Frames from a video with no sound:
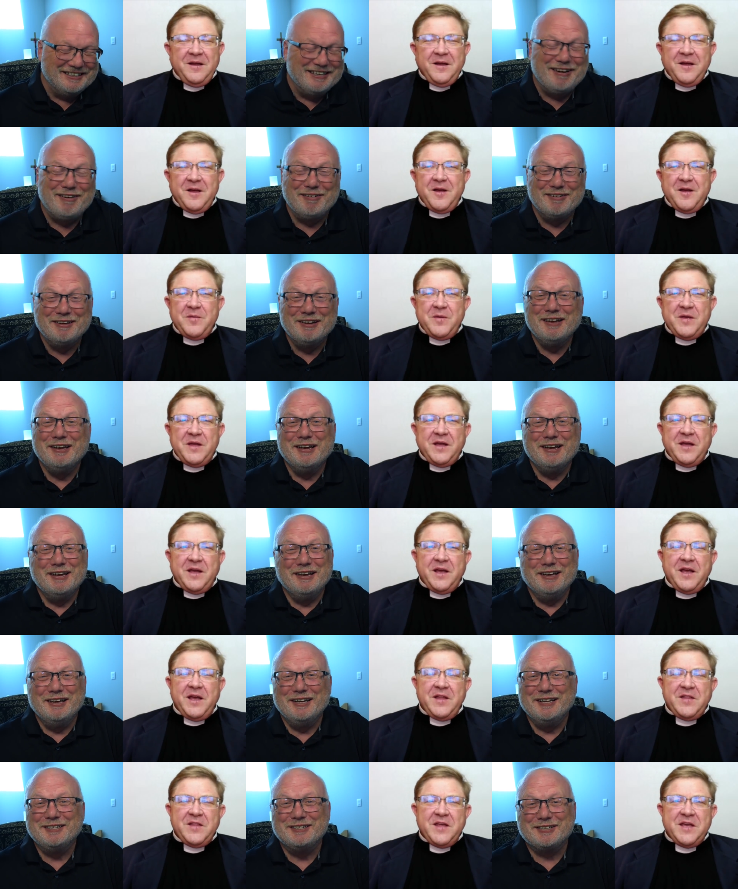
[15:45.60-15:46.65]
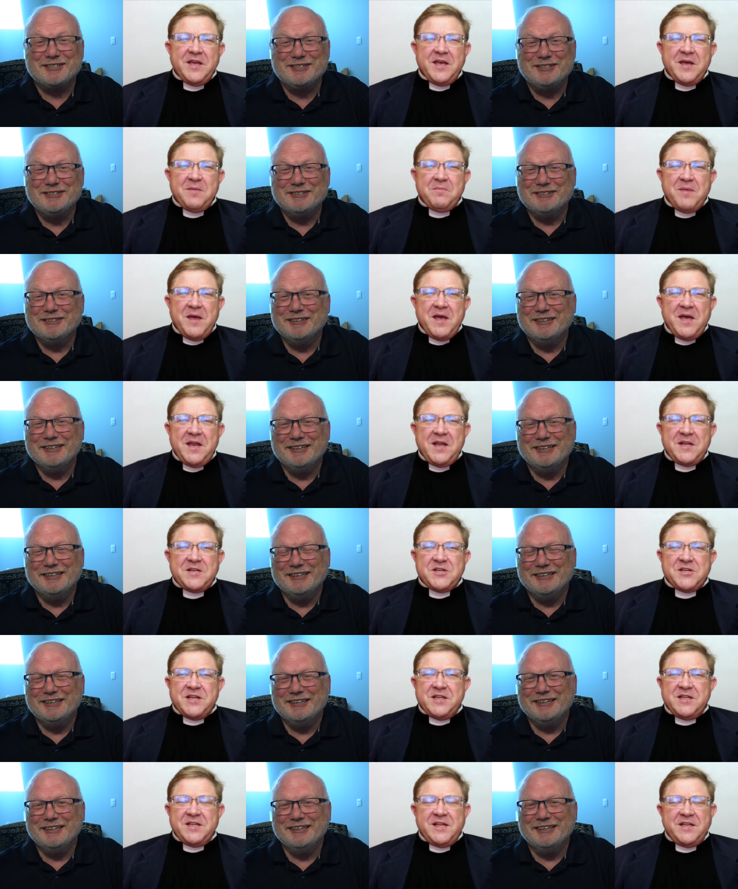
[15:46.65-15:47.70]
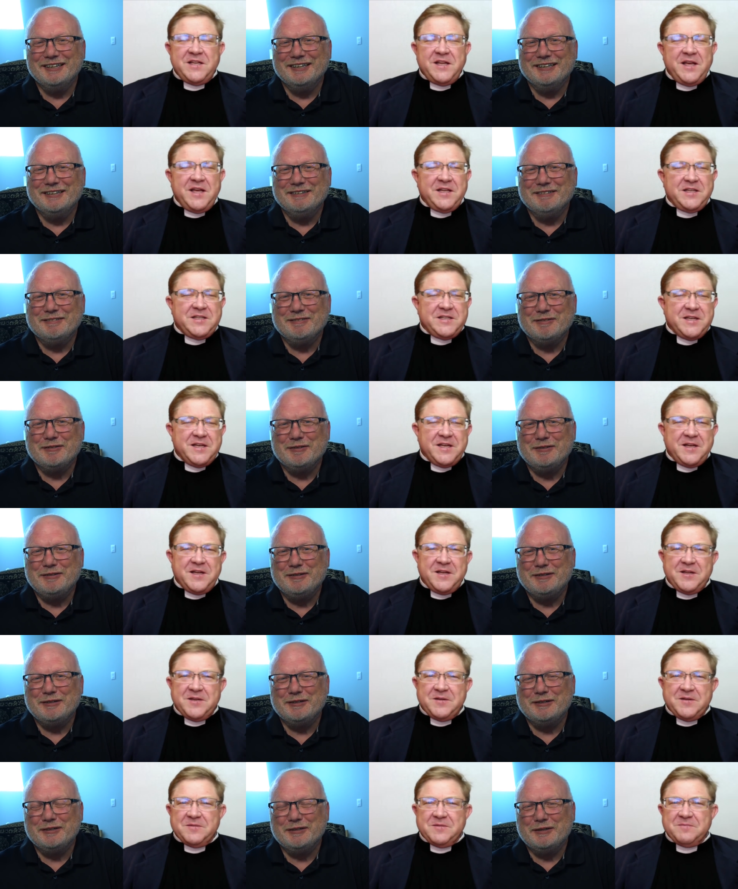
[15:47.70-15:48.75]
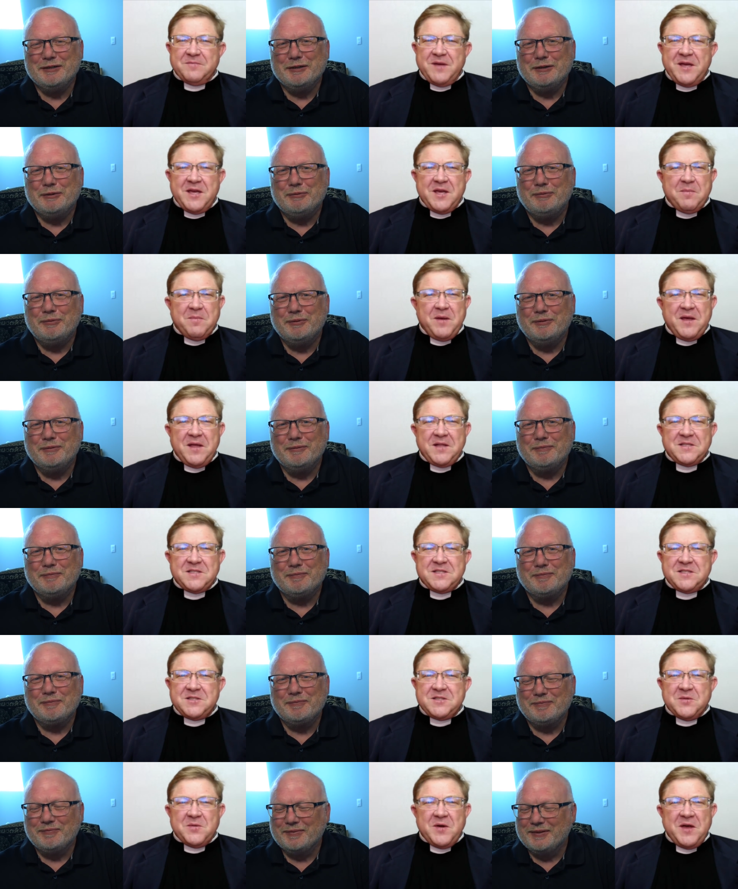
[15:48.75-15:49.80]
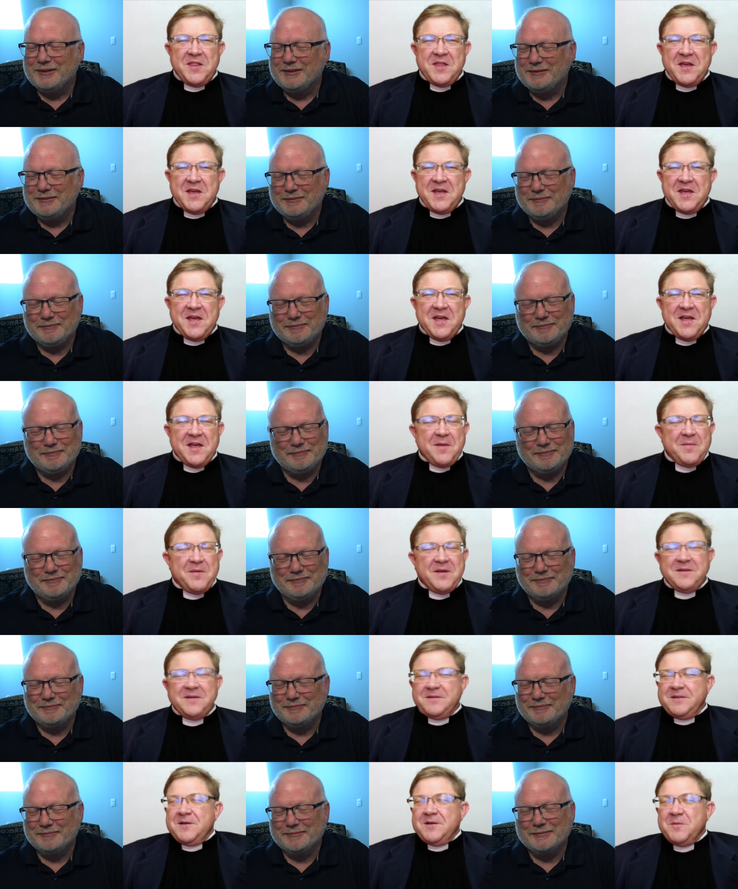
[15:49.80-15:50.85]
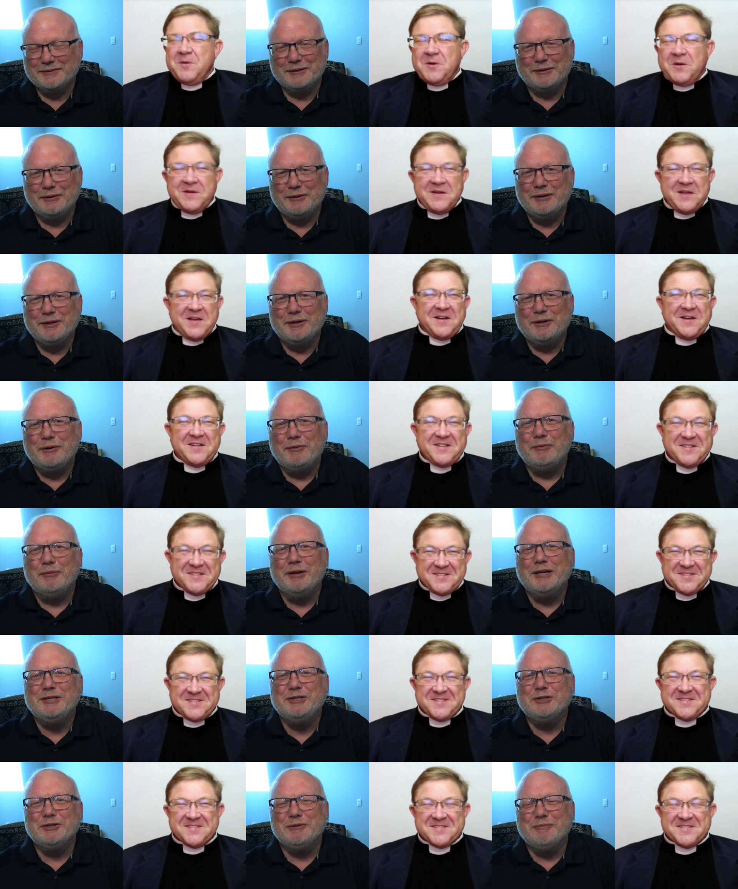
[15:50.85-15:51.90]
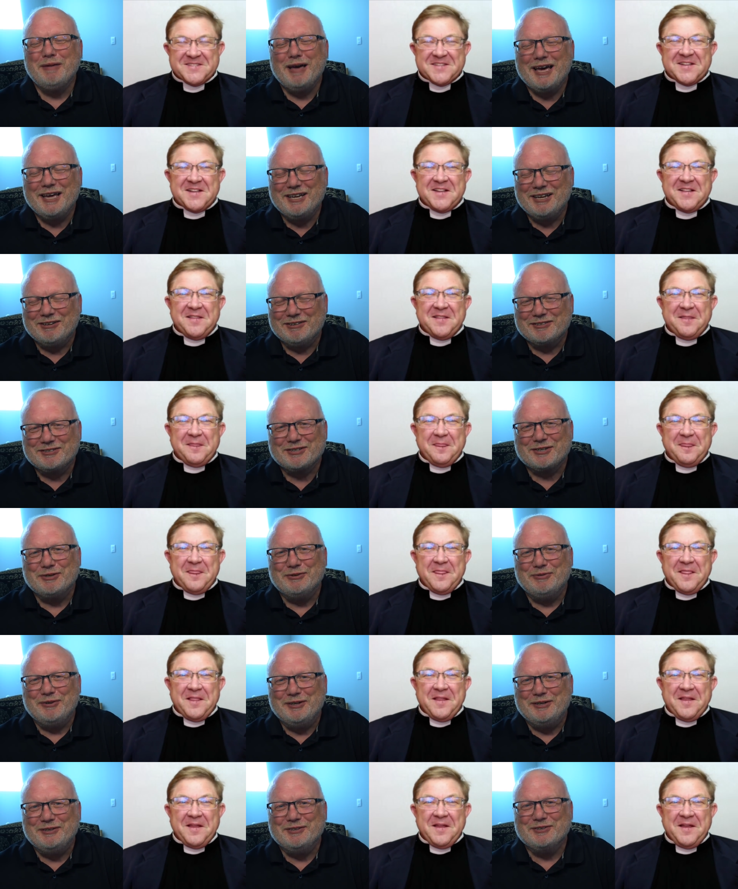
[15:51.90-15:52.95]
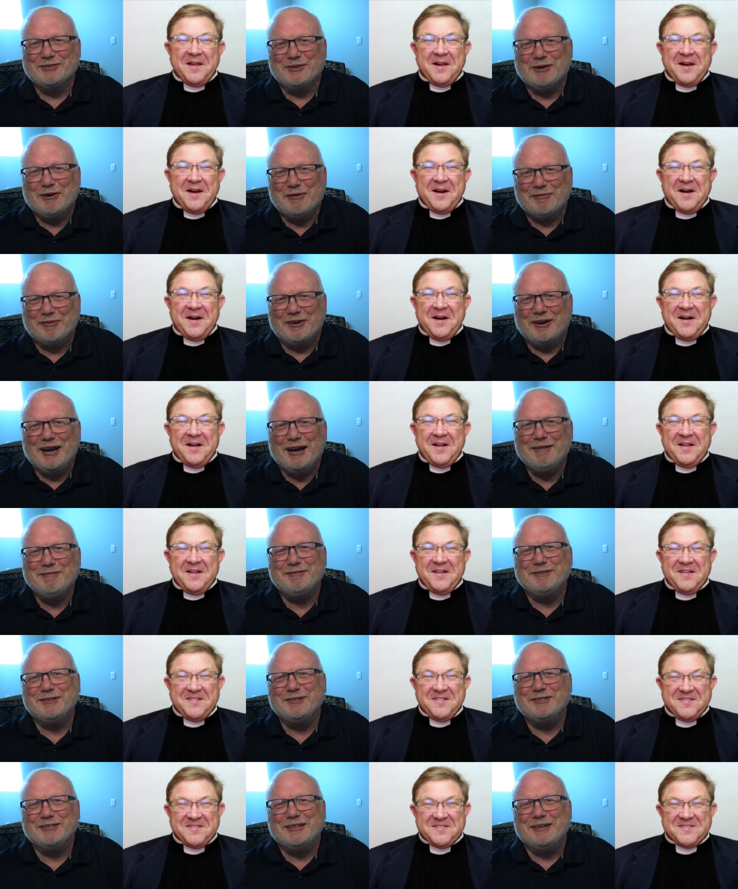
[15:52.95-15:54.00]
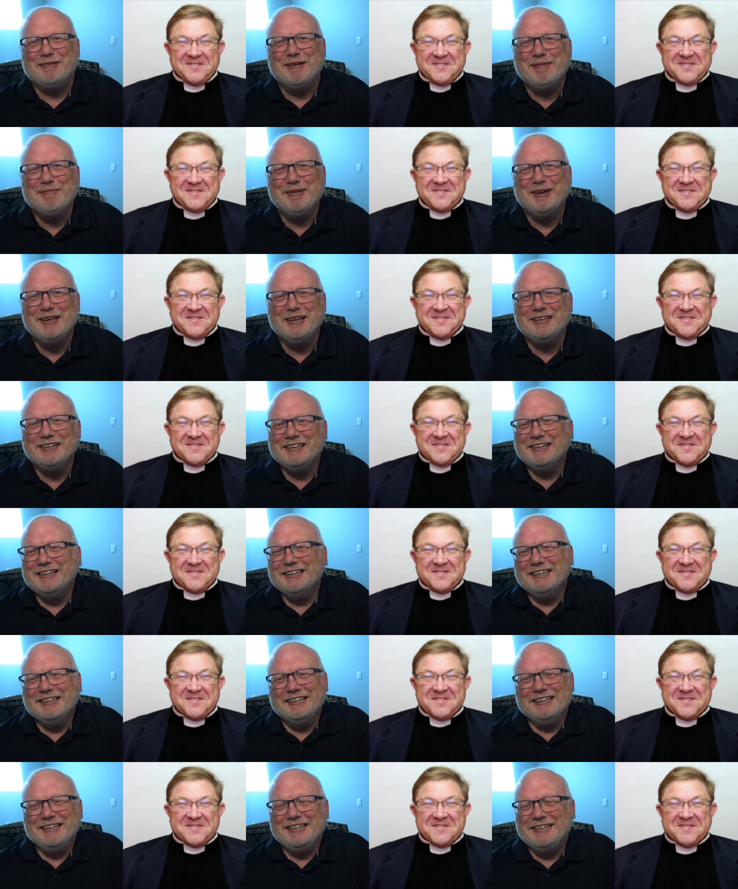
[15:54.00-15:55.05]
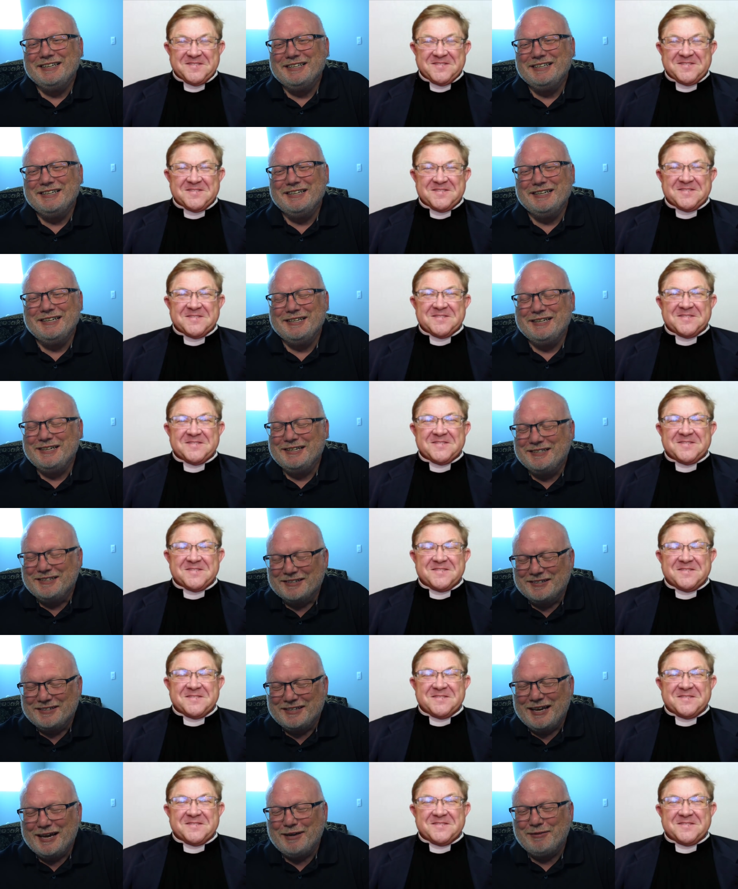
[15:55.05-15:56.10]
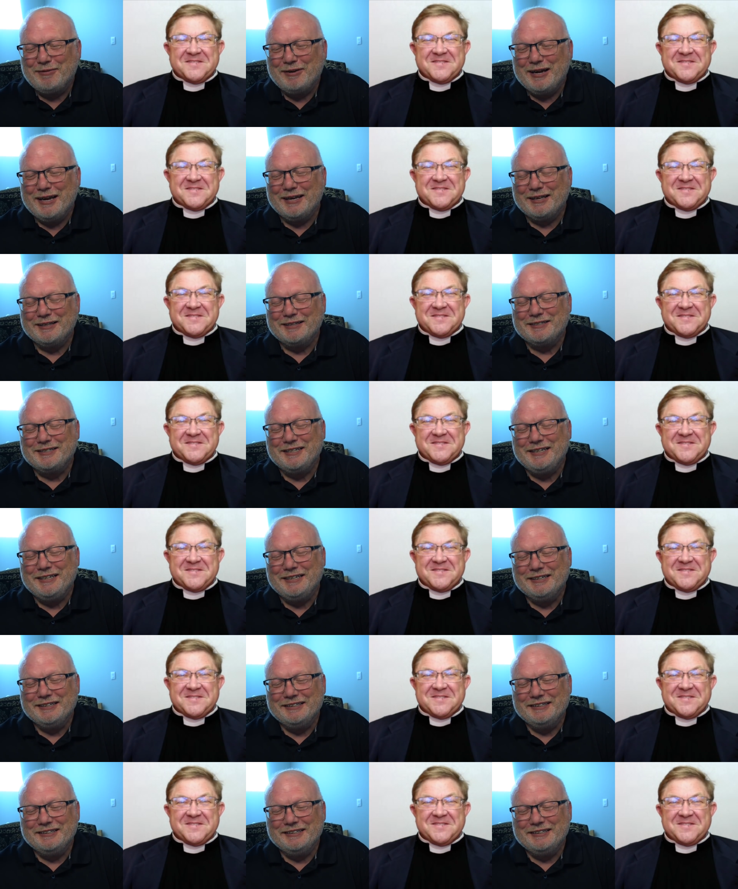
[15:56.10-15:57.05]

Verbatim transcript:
Speaker 1: no, I mean, can they get true. mad at, at, at uh, Mike Pence the way they hmm. can. I mean, come on.
Speaker 2: Rachel Maddow's career is over after Trump. I mean, it, it it's a sad reality.